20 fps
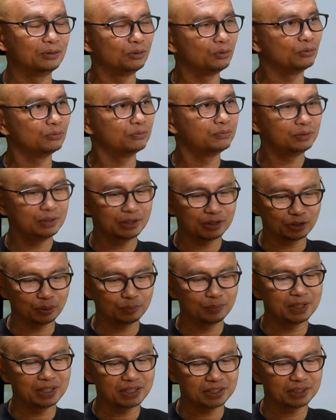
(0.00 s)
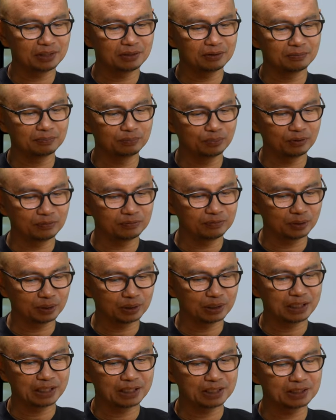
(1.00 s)
And hopefully, a combination of both your
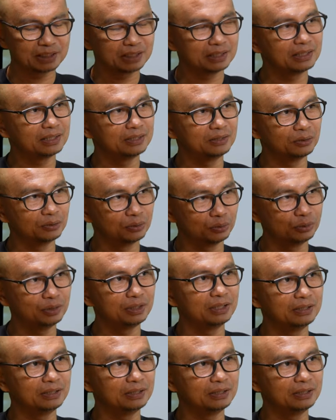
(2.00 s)
connection and your good